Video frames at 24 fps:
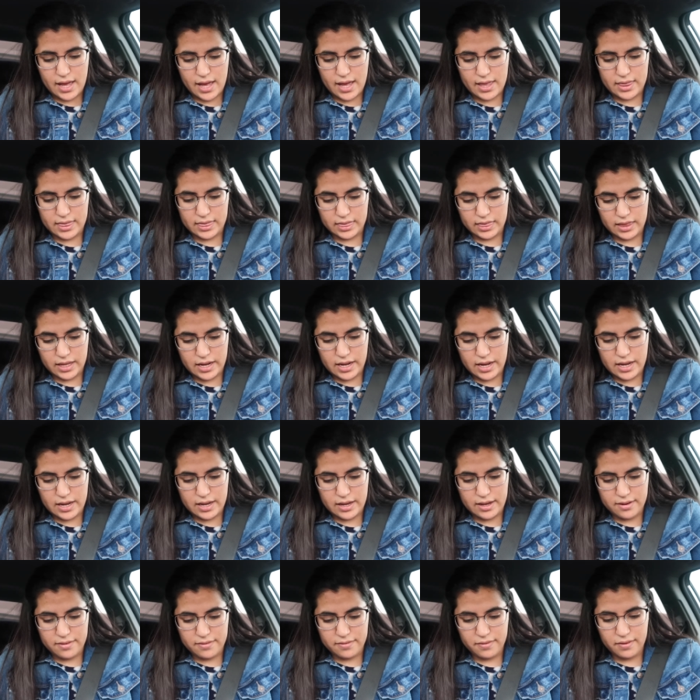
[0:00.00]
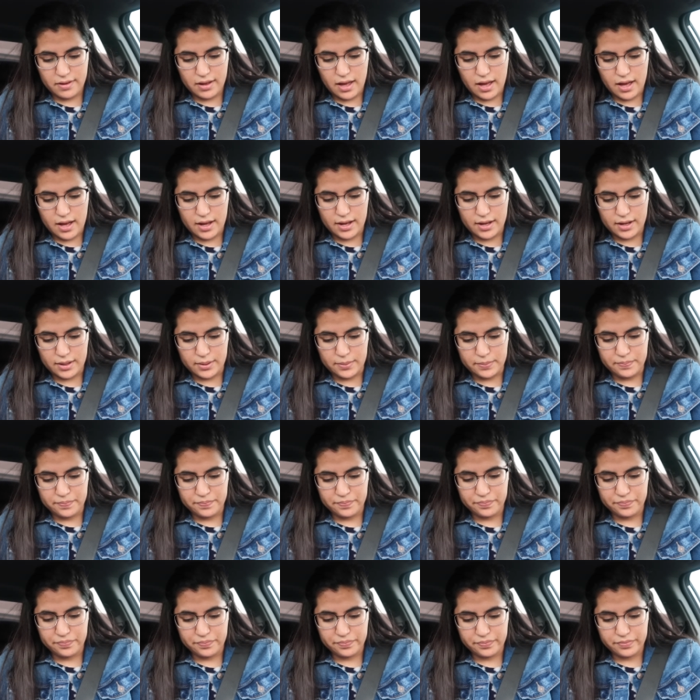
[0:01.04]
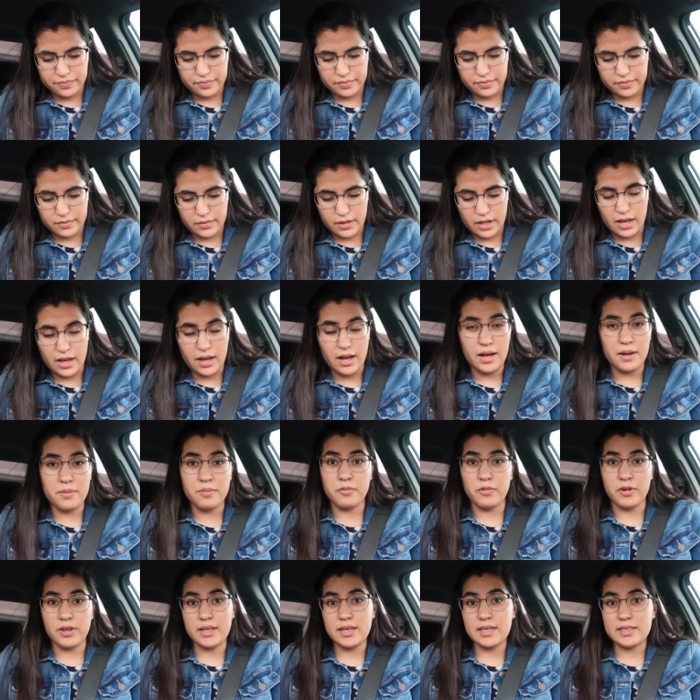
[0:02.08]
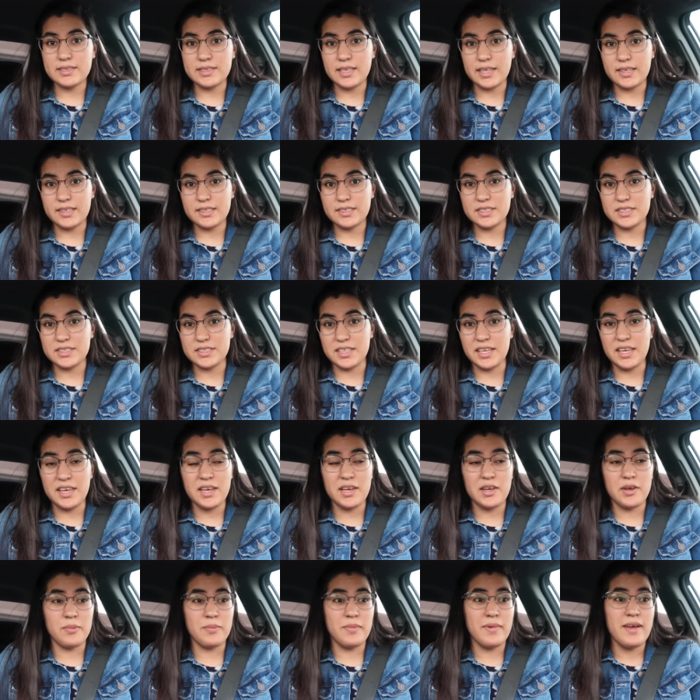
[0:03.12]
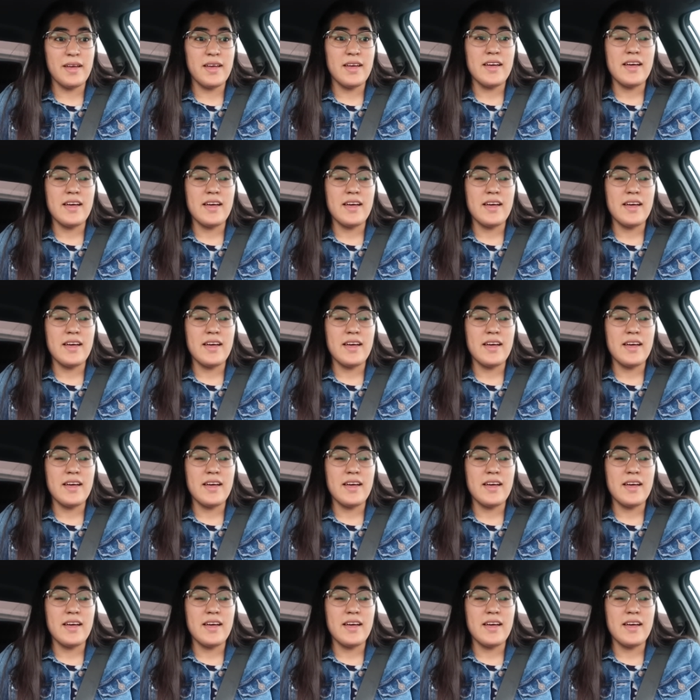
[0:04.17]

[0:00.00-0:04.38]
and leave. Um, I'm really excited to see him